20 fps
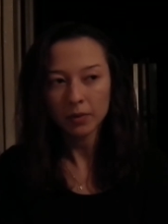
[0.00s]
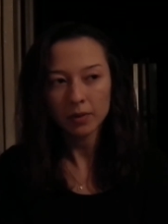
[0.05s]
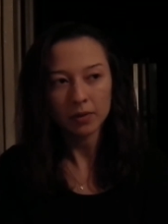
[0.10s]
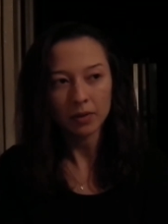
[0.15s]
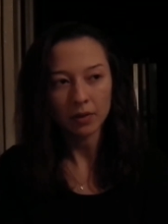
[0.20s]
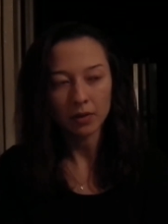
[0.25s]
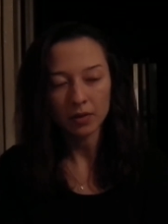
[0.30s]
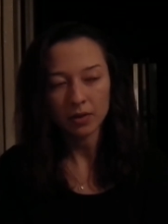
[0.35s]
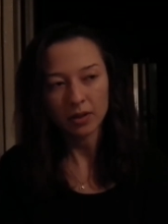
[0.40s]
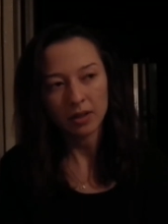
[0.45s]
so
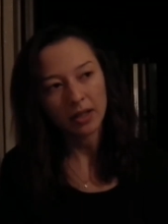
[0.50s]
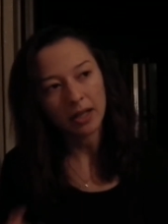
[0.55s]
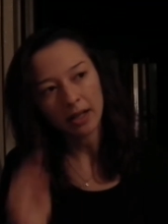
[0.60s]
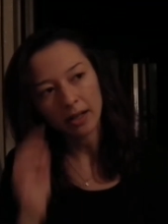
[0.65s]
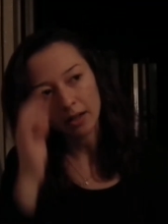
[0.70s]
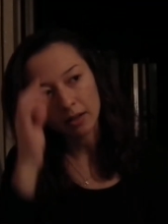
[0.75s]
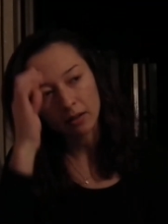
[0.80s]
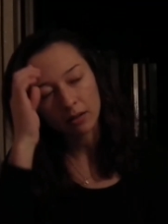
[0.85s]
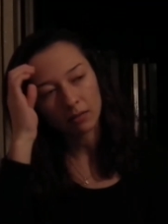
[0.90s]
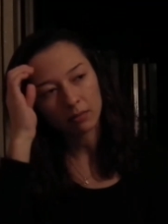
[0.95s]
you should get
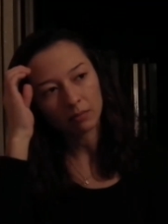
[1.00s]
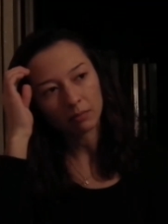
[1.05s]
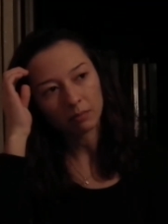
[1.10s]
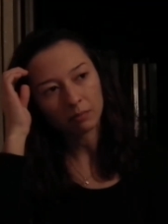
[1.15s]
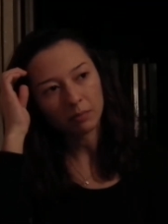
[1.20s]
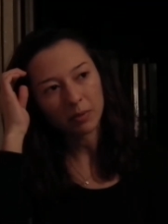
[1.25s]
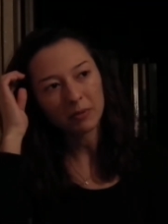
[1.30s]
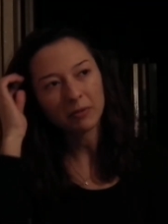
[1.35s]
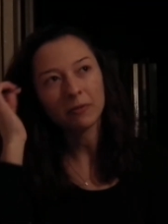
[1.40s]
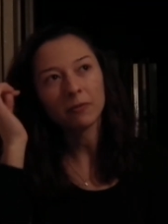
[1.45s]

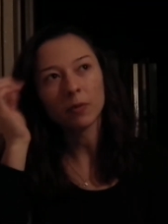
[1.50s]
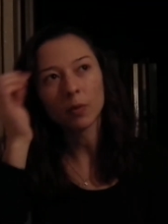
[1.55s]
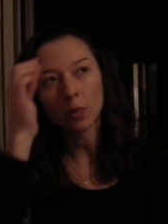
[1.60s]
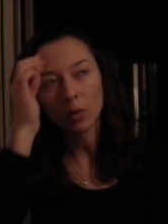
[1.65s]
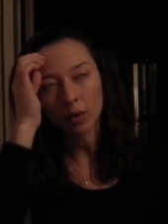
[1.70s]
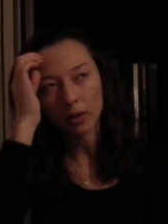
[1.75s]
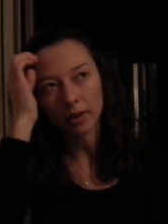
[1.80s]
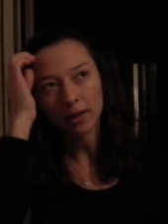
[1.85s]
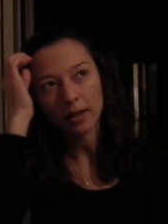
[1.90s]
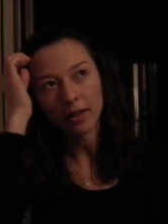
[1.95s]
it
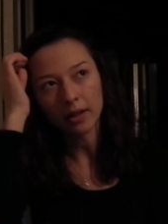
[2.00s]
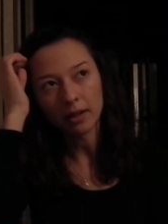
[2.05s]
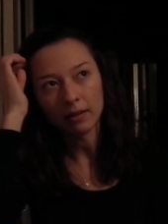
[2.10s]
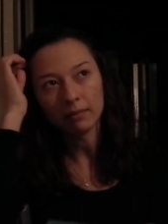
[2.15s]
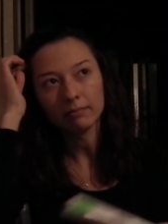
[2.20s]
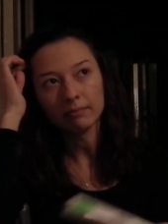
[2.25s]
before the